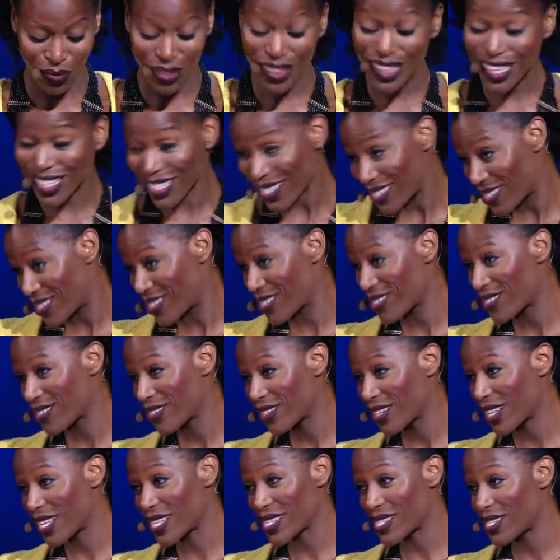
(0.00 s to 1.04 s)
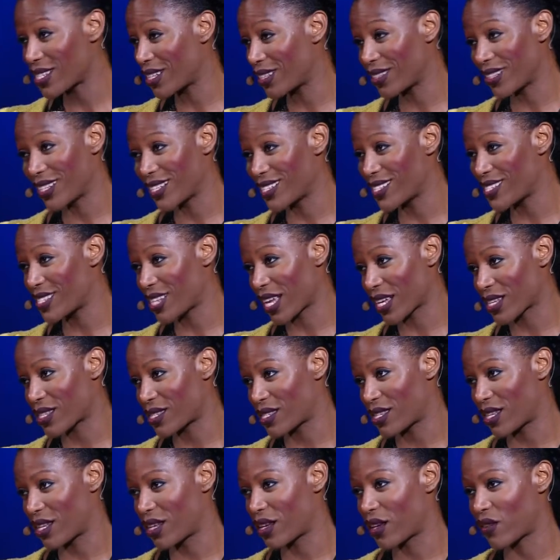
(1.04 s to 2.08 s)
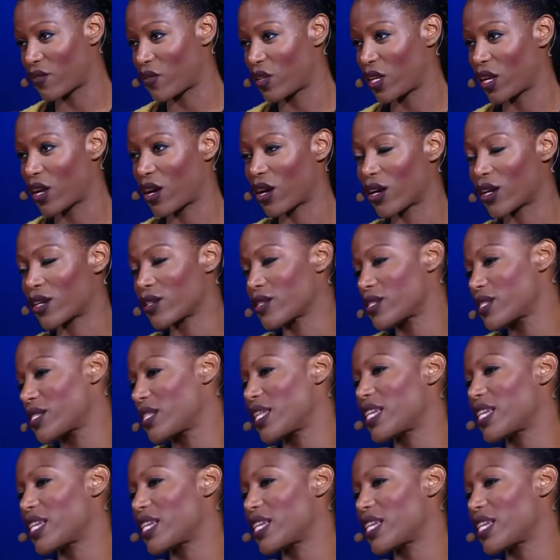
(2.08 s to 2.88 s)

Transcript: This is the least sexy of the R's,